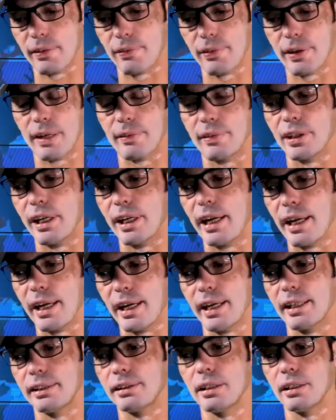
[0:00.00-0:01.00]
have ever
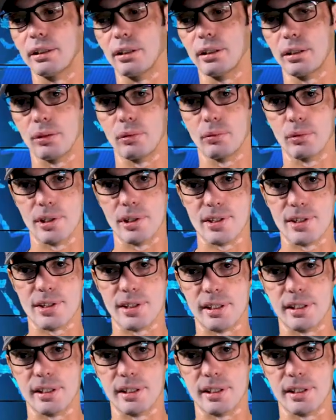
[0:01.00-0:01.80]
had was